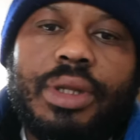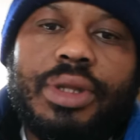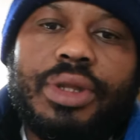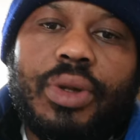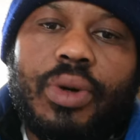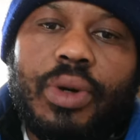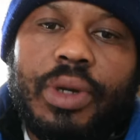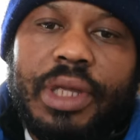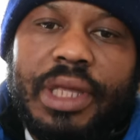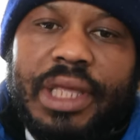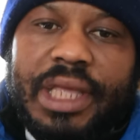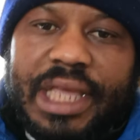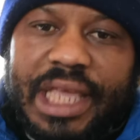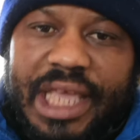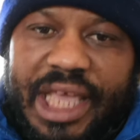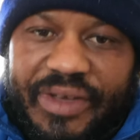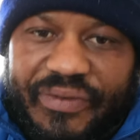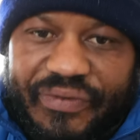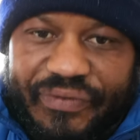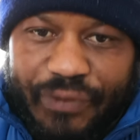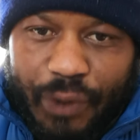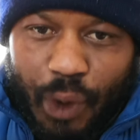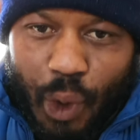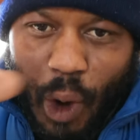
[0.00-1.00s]
So
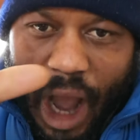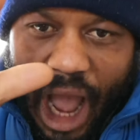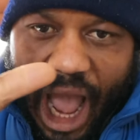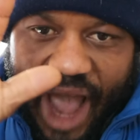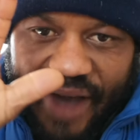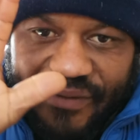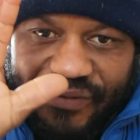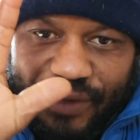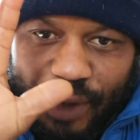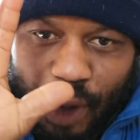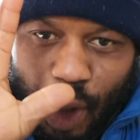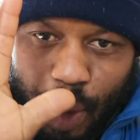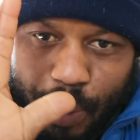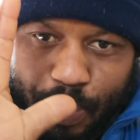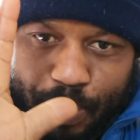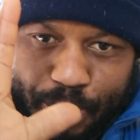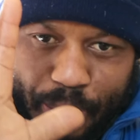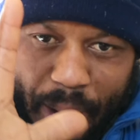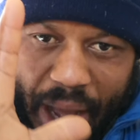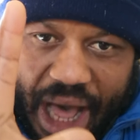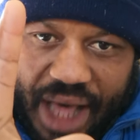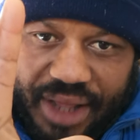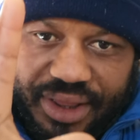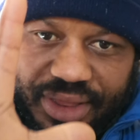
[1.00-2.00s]
if you have
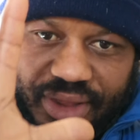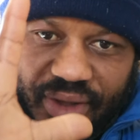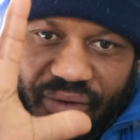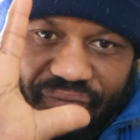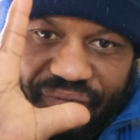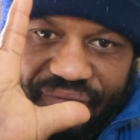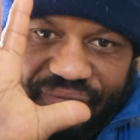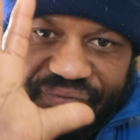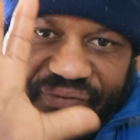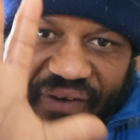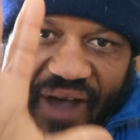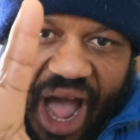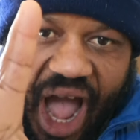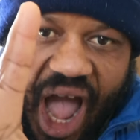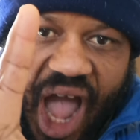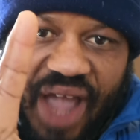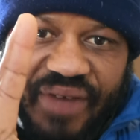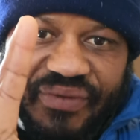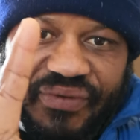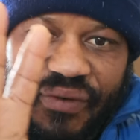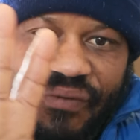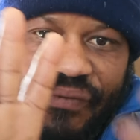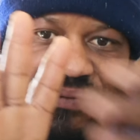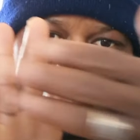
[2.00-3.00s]
not passed the
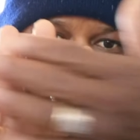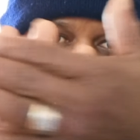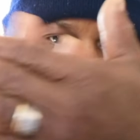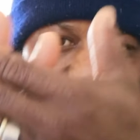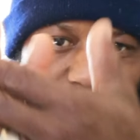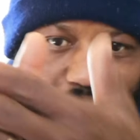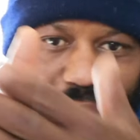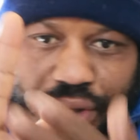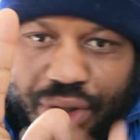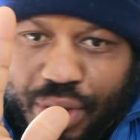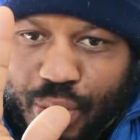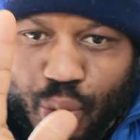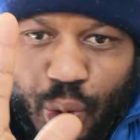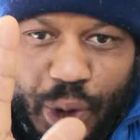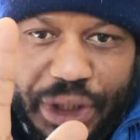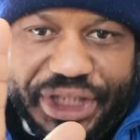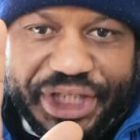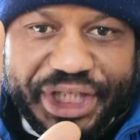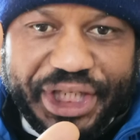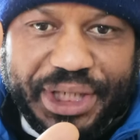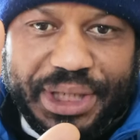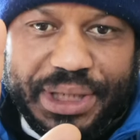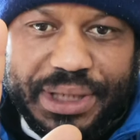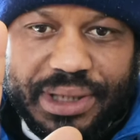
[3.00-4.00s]
five first
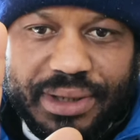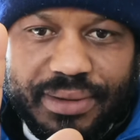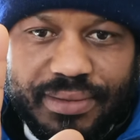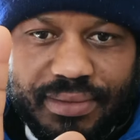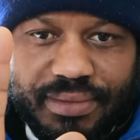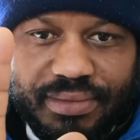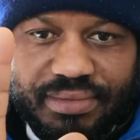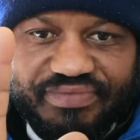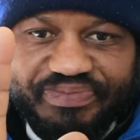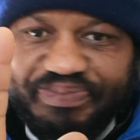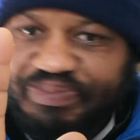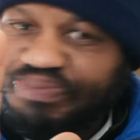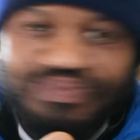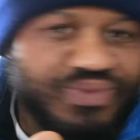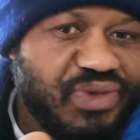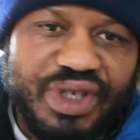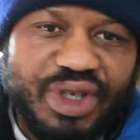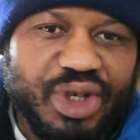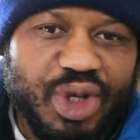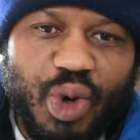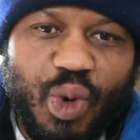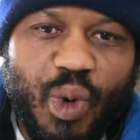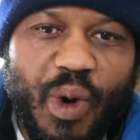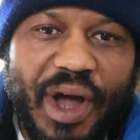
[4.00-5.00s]
questions,
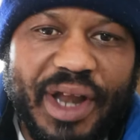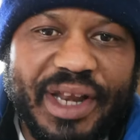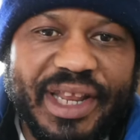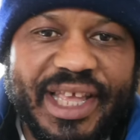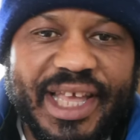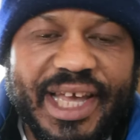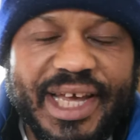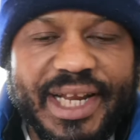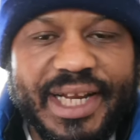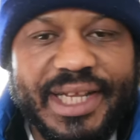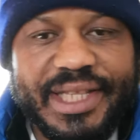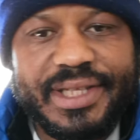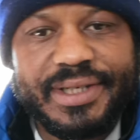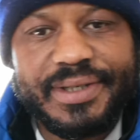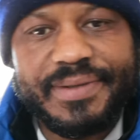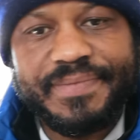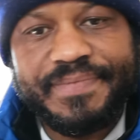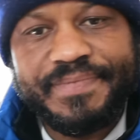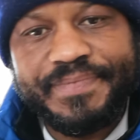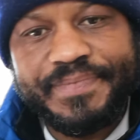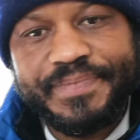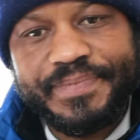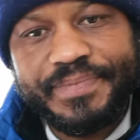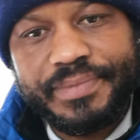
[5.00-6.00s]
you won't get
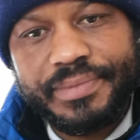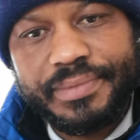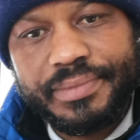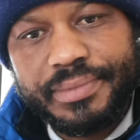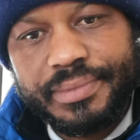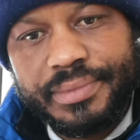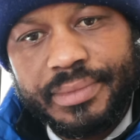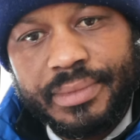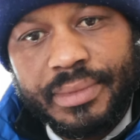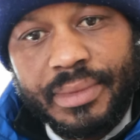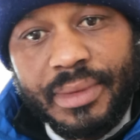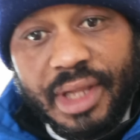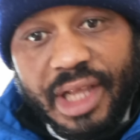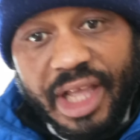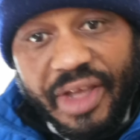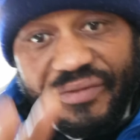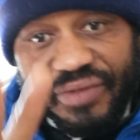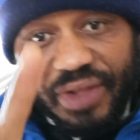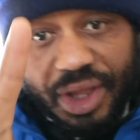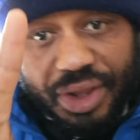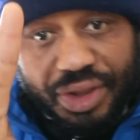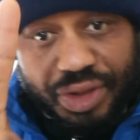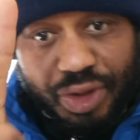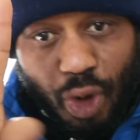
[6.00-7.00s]
it.
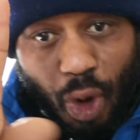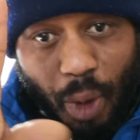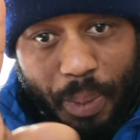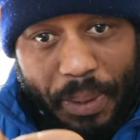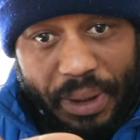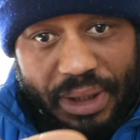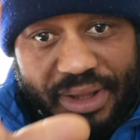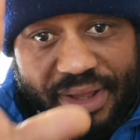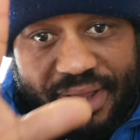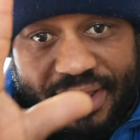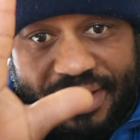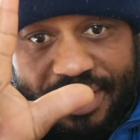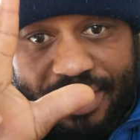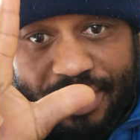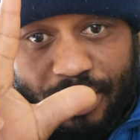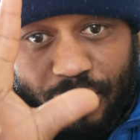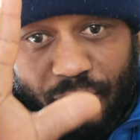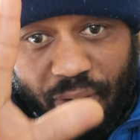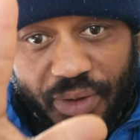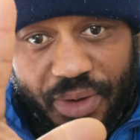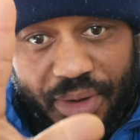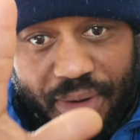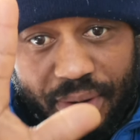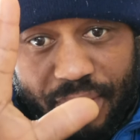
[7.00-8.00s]
If they stop at
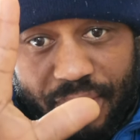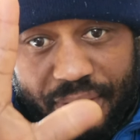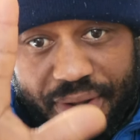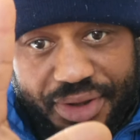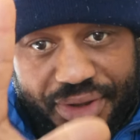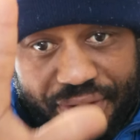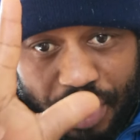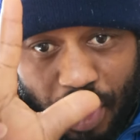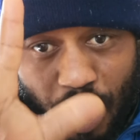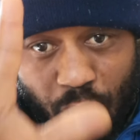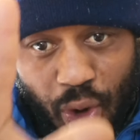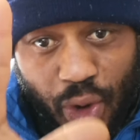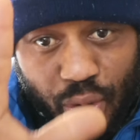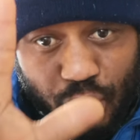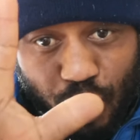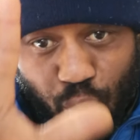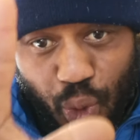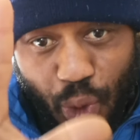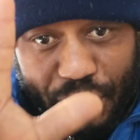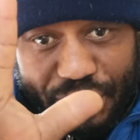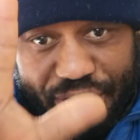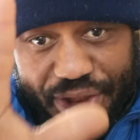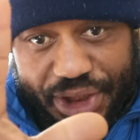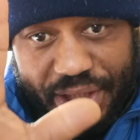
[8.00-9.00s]
the
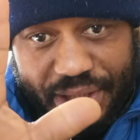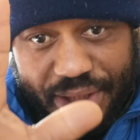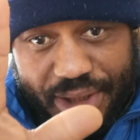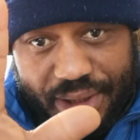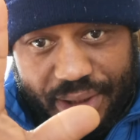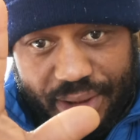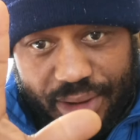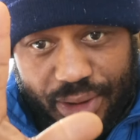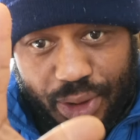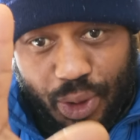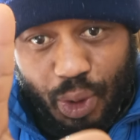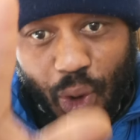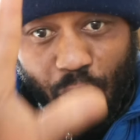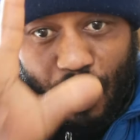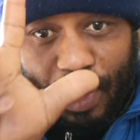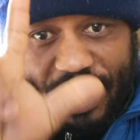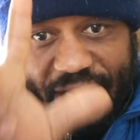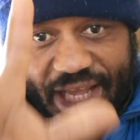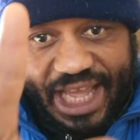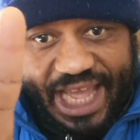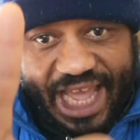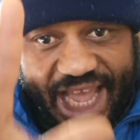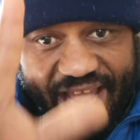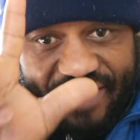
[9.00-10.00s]
third question, you
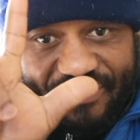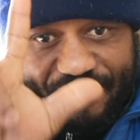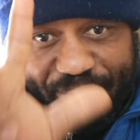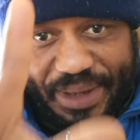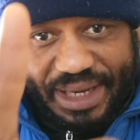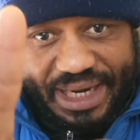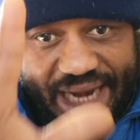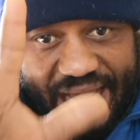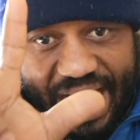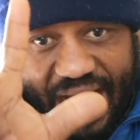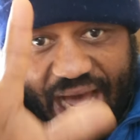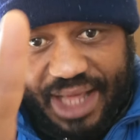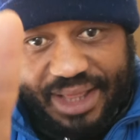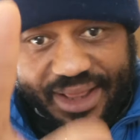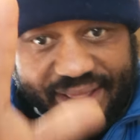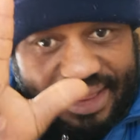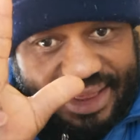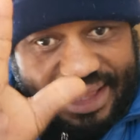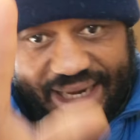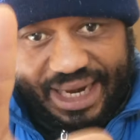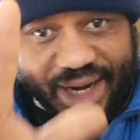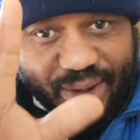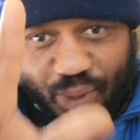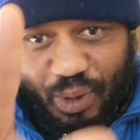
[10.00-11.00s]
only have been
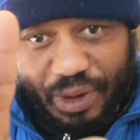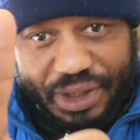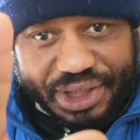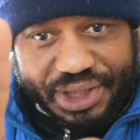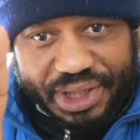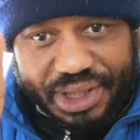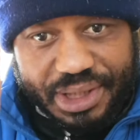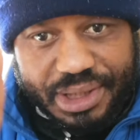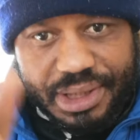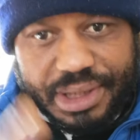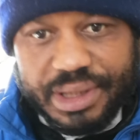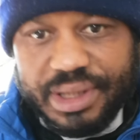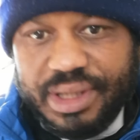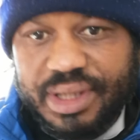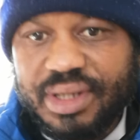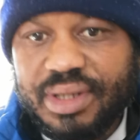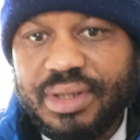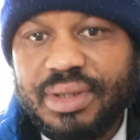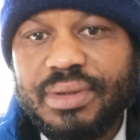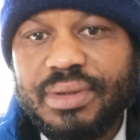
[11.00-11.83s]
asked three questions.